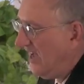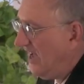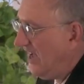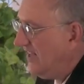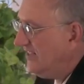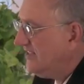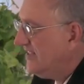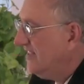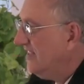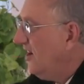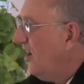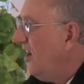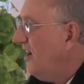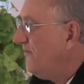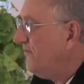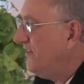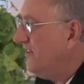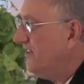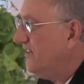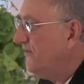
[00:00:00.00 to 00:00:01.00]
And
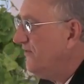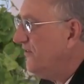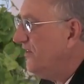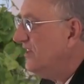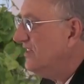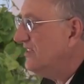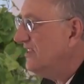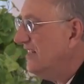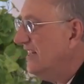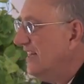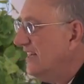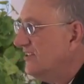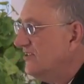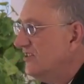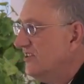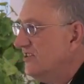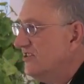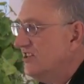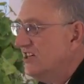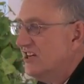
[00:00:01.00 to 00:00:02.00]
after the first
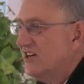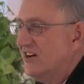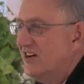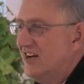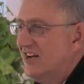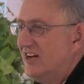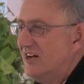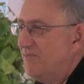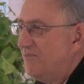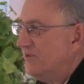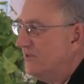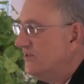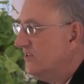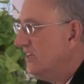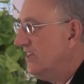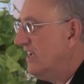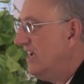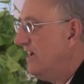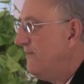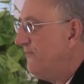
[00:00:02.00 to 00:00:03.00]
lecture, she got up and
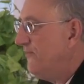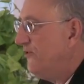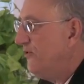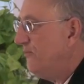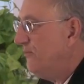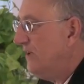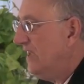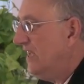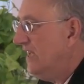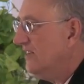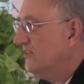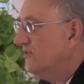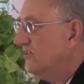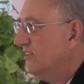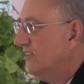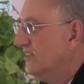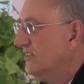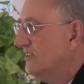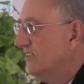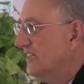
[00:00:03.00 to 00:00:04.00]
she came to me and
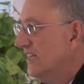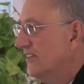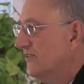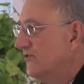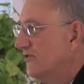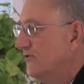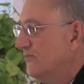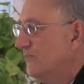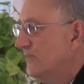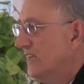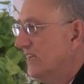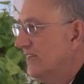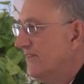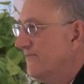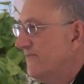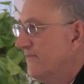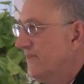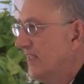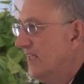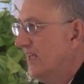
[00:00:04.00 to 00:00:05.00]
she said to me,
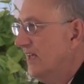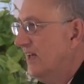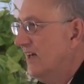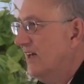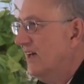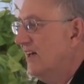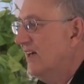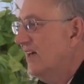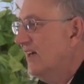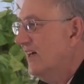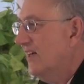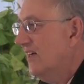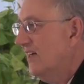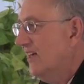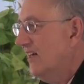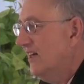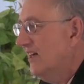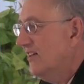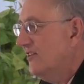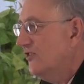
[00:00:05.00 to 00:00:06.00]

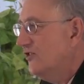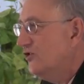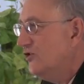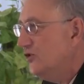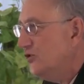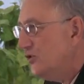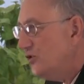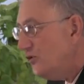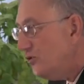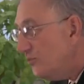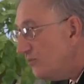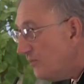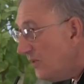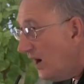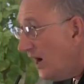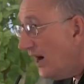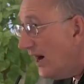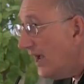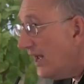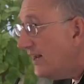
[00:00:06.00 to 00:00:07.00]
"Do you
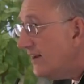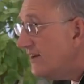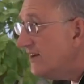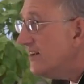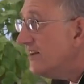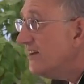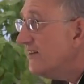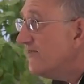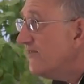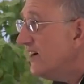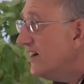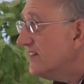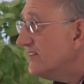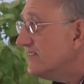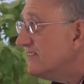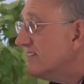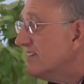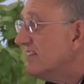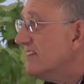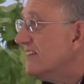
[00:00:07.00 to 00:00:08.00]
mind if I
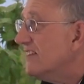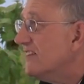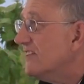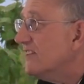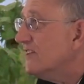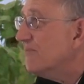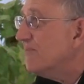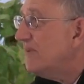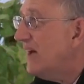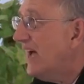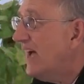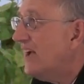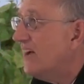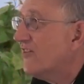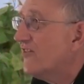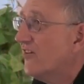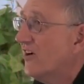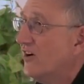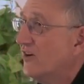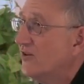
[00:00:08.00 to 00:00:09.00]
sit in the
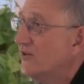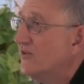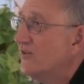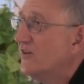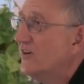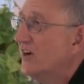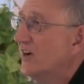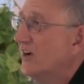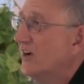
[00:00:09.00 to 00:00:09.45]
back row?